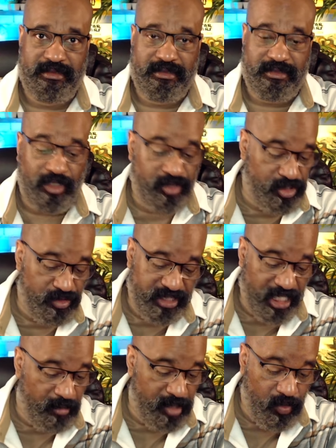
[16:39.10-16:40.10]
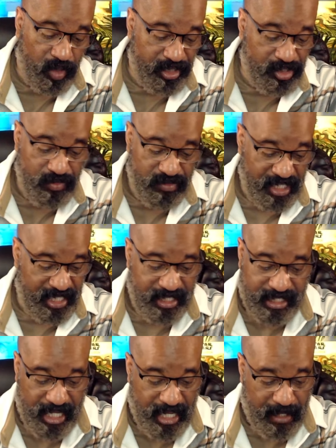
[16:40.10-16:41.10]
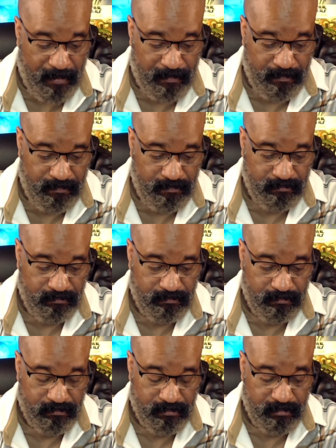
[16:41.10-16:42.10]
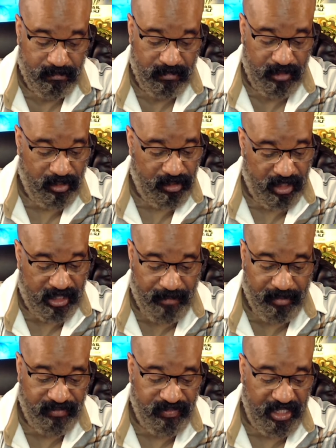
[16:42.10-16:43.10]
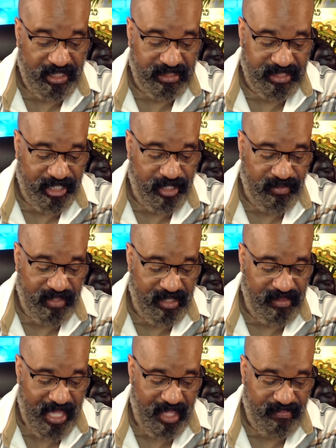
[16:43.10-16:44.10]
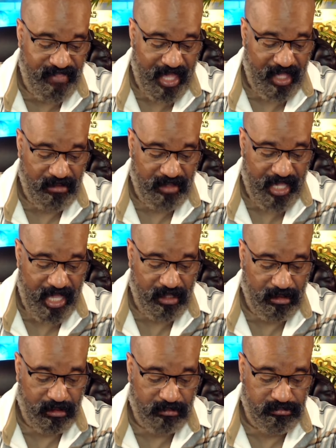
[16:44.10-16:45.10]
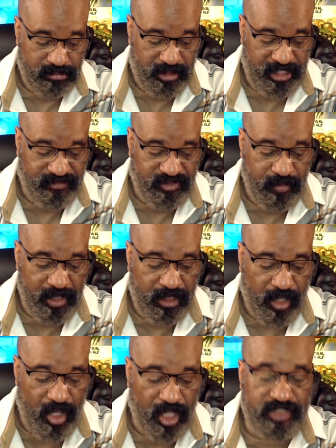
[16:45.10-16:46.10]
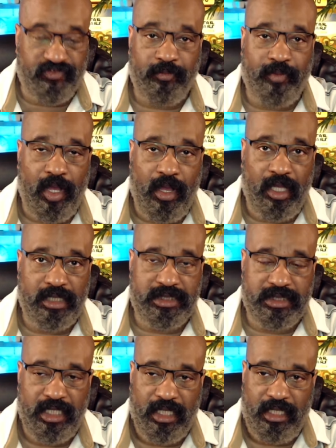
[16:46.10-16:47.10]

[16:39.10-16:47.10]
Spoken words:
So you tell me what you think. There are a couple of things there that gives me cause for pause.